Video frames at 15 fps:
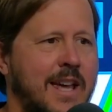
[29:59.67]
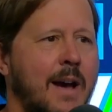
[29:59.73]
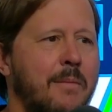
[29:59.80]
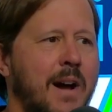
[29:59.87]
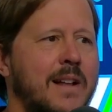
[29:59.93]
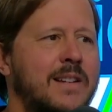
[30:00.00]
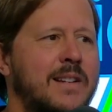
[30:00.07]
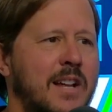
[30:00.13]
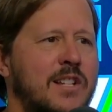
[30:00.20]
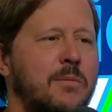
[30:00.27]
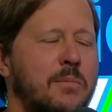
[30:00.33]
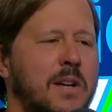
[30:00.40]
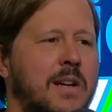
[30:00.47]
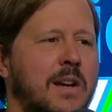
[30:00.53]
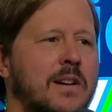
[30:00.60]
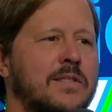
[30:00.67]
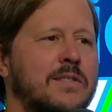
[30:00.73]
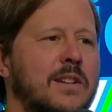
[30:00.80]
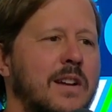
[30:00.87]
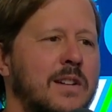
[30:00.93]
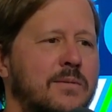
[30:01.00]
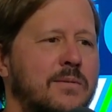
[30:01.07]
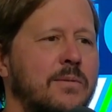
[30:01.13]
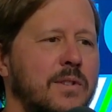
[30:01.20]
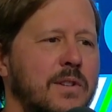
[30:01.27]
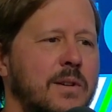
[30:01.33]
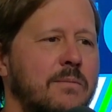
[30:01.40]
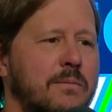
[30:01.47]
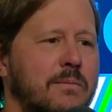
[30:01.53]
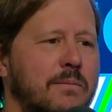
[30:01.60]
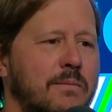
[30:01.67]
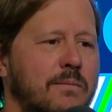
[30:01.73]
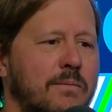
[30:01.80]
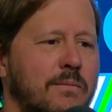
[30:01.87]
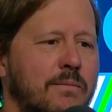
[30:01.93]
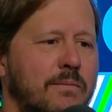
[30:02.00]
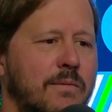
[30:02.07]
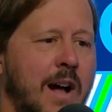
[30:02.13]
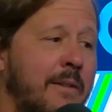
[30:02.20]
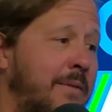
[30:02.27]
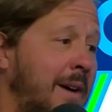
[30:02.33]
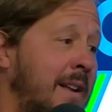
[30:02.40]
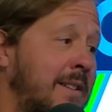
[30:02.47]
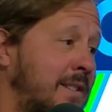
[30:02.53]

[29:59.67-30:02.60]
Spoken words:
kept my attention because it's really, I